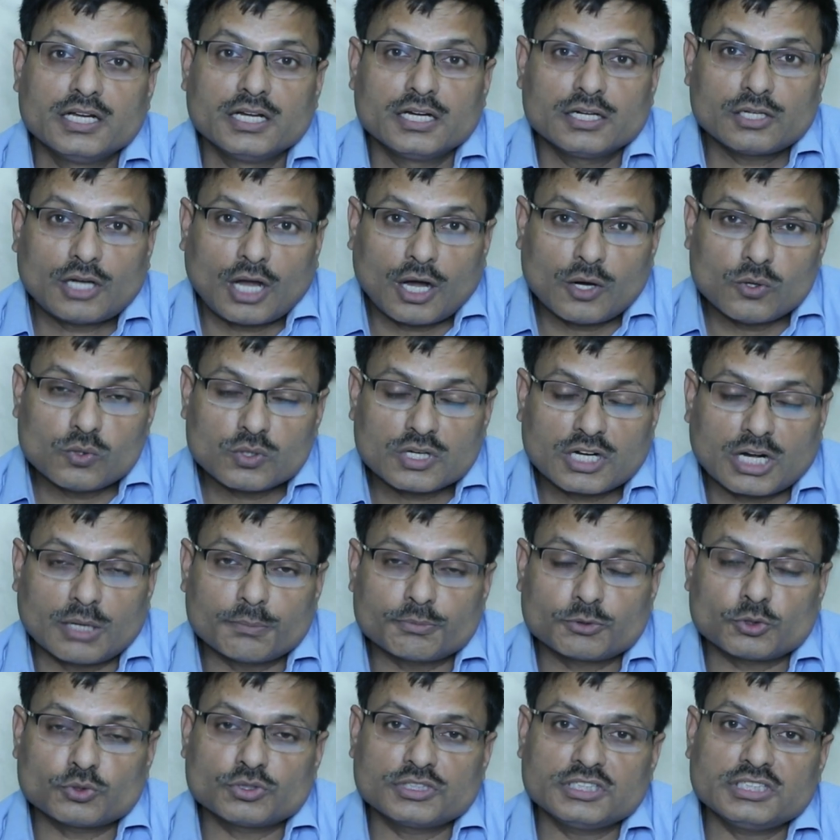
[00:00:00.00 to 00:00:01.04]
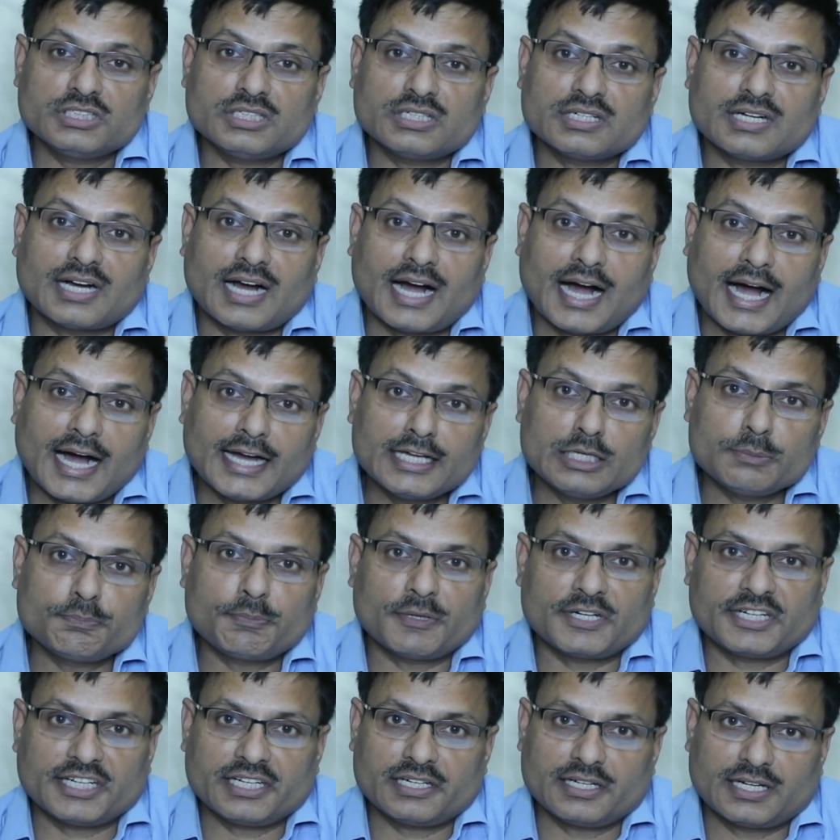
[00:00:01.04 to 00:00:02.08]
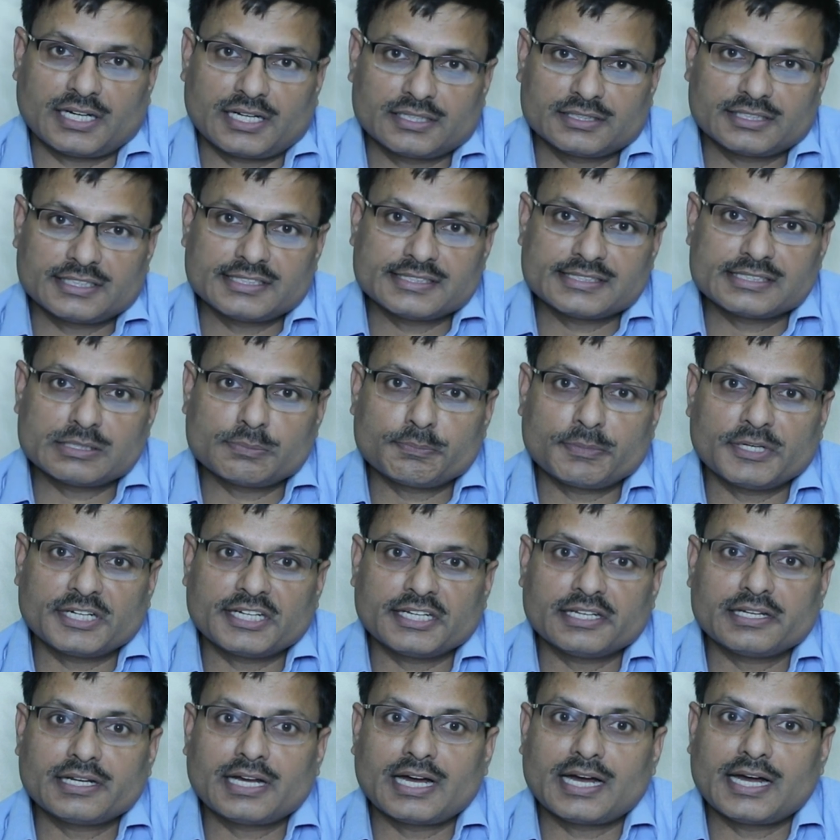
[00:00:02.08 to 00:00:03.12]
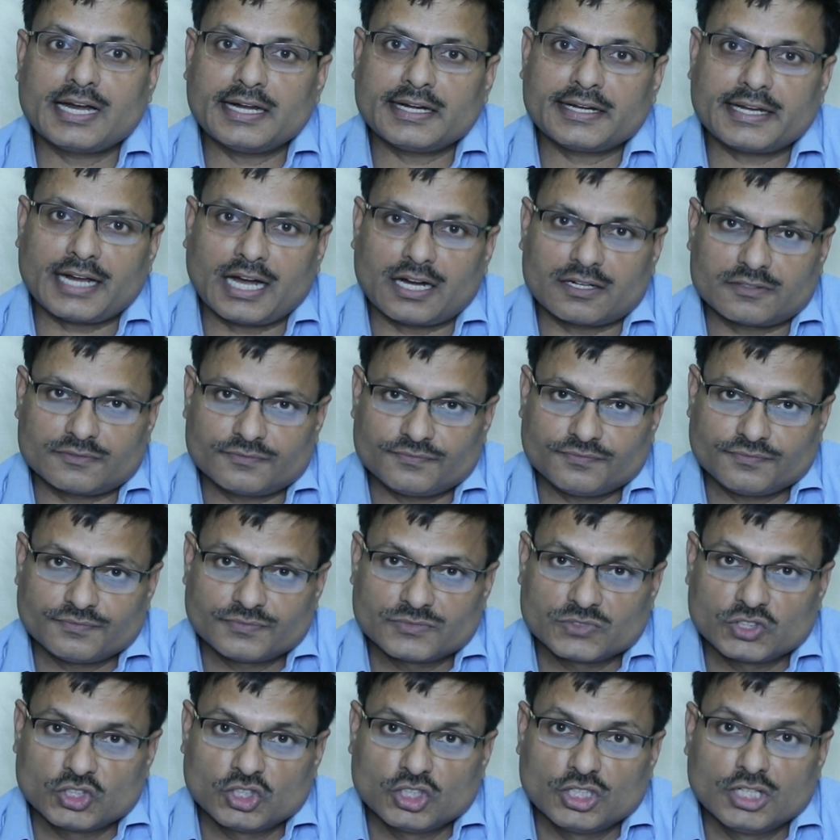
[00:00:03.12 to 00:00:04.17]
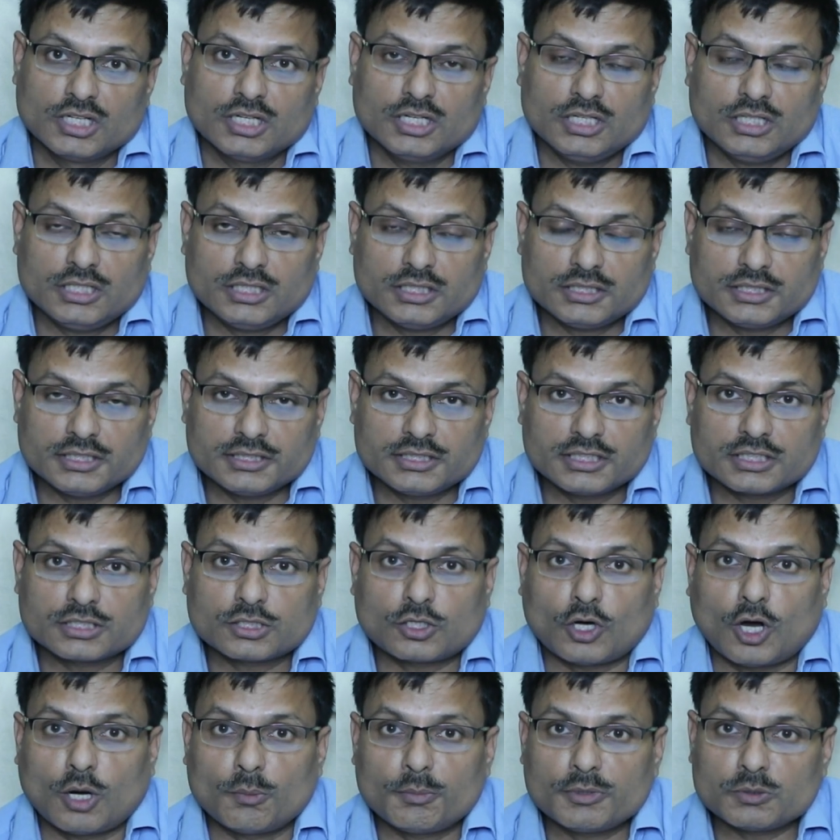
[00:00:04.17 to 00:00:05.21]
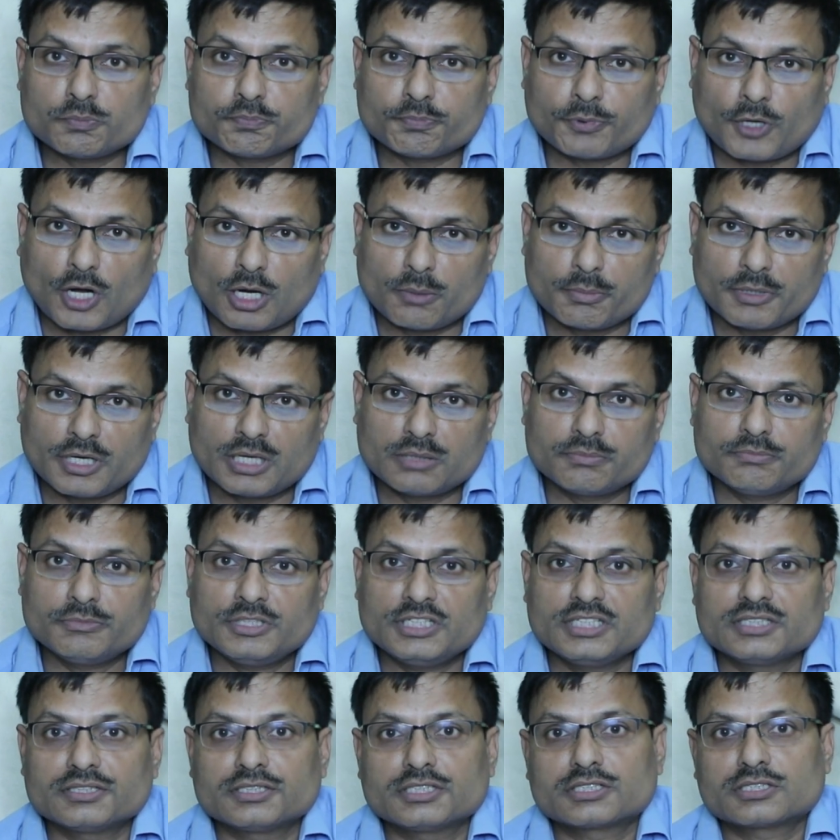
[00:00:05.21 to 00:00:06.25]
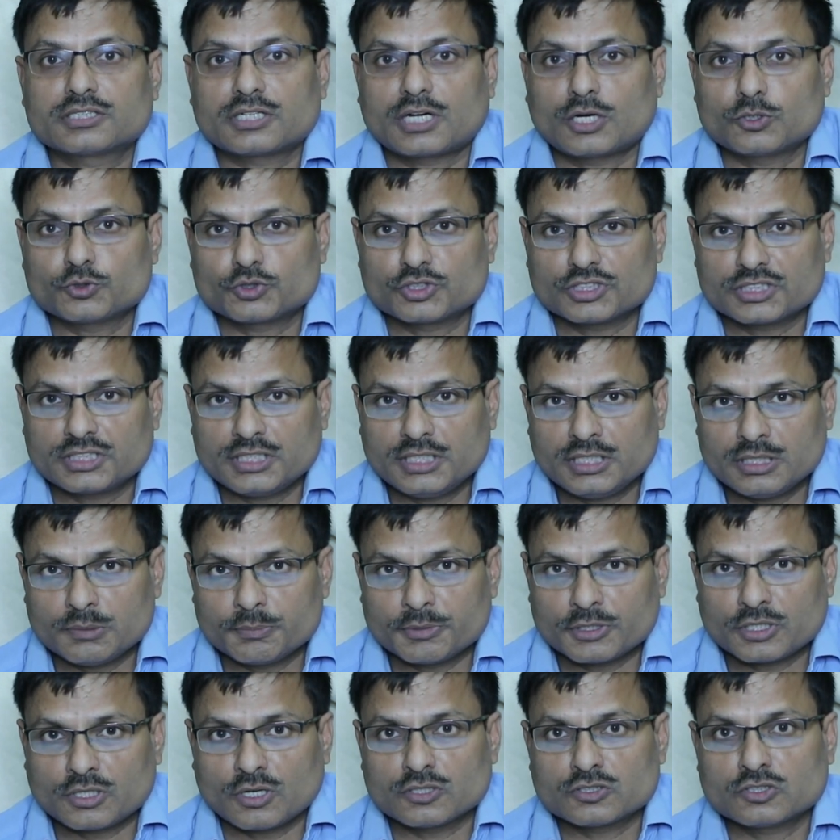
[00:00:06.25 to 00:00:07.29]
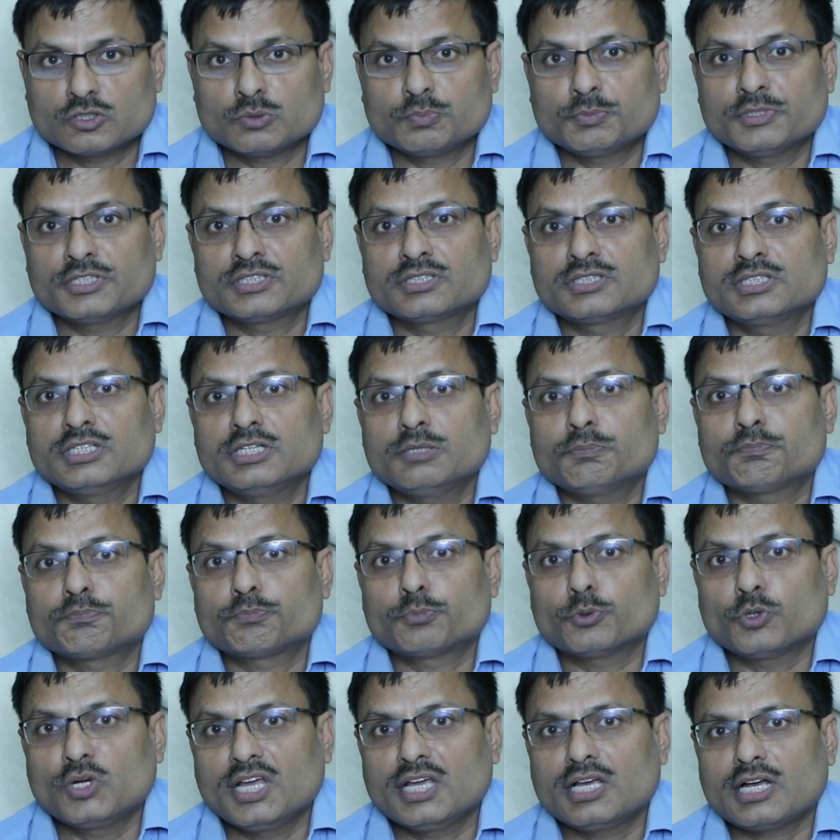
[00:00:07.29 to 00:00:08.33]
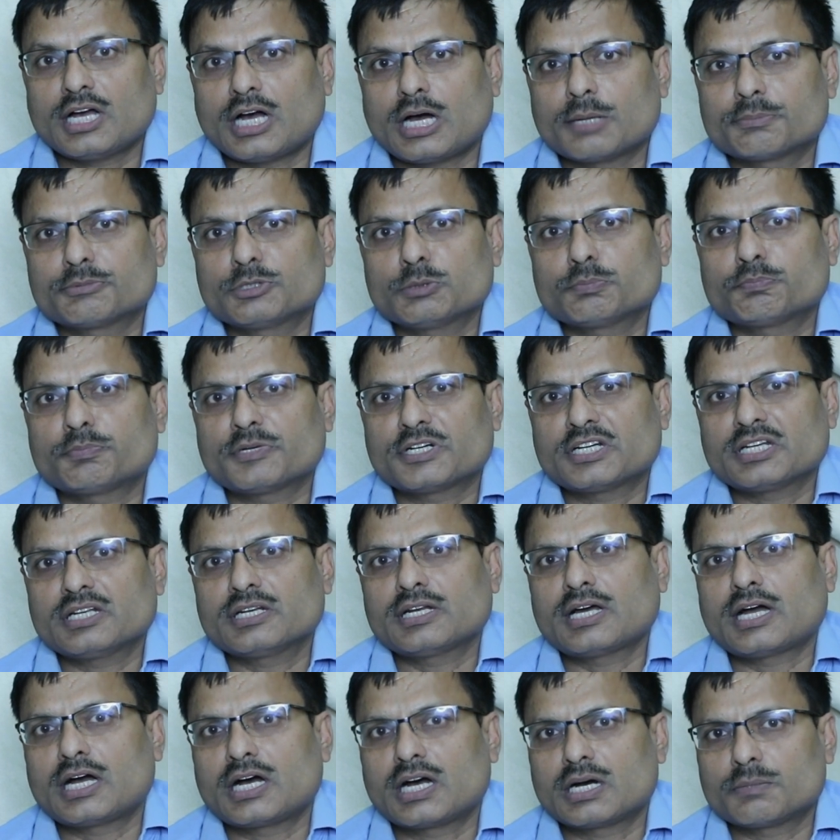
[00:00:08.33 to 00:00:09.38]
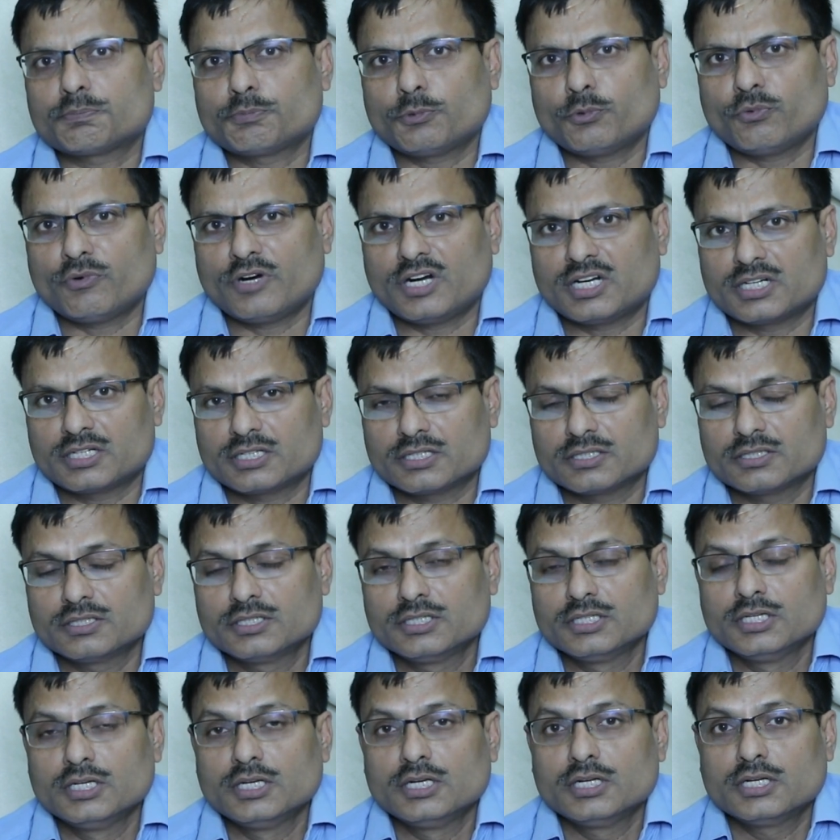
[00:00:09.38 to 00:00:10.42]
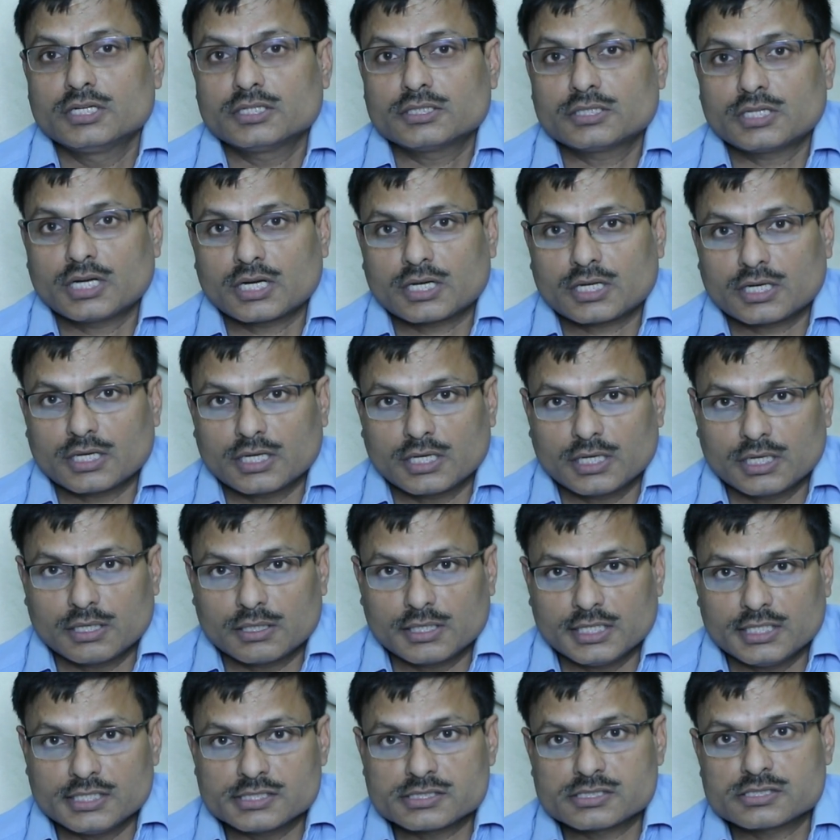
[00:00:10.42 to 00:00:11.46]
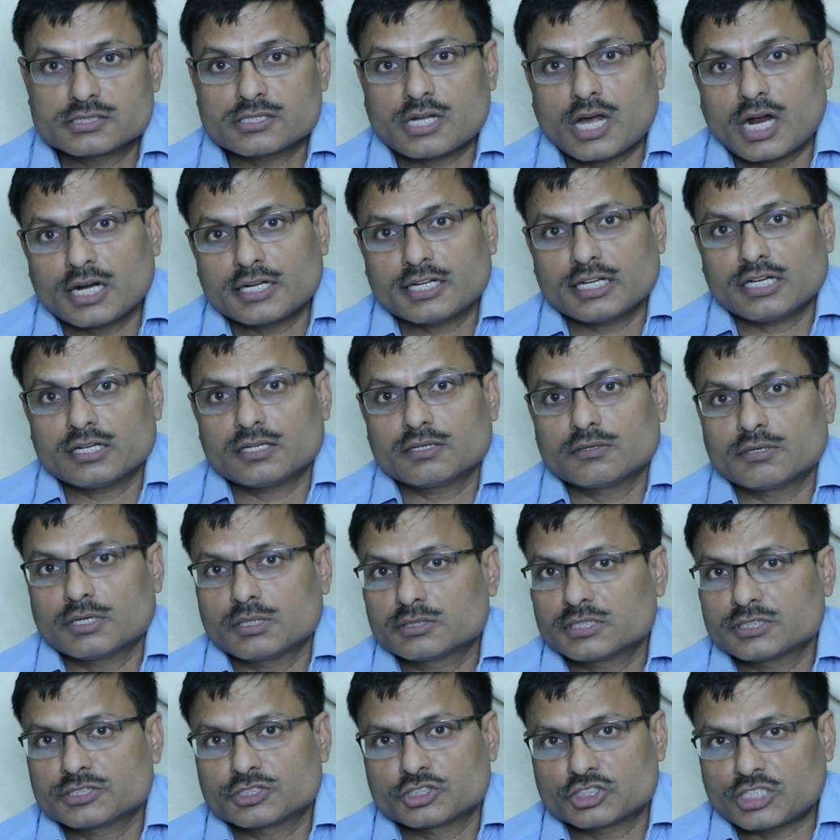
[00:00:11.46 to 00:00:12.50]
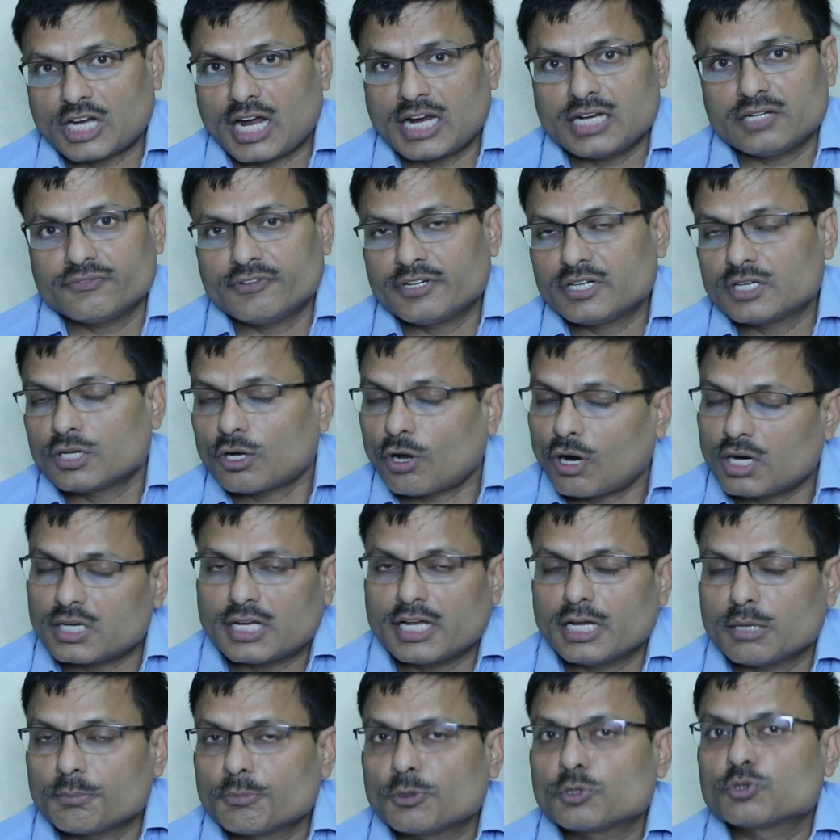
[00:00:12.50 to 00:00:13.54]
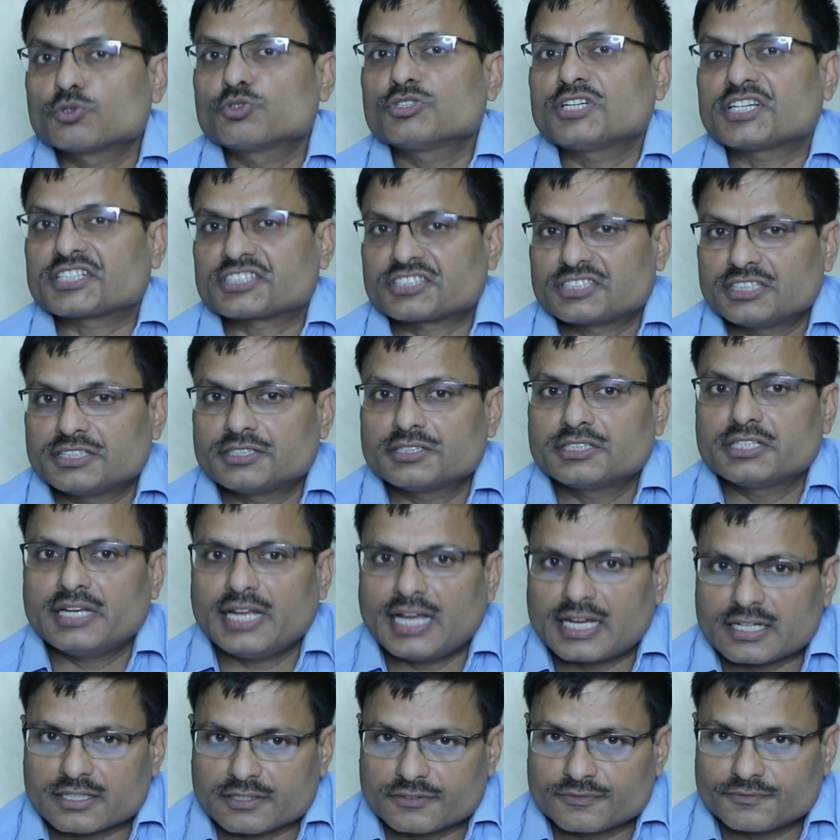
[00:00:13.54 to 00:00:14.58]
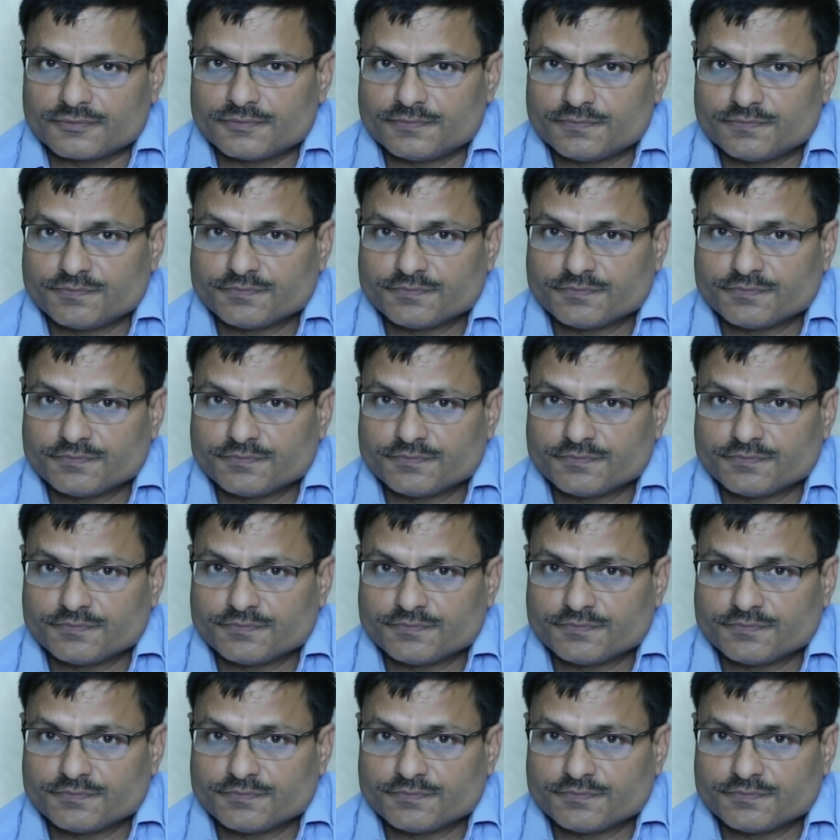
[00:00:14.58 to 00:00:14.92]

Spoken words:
Now come to the high patella, that is the patella alta. It is the common problem in the crouch gait because with the pulling of the patella upward, the child will not able to extend the leg.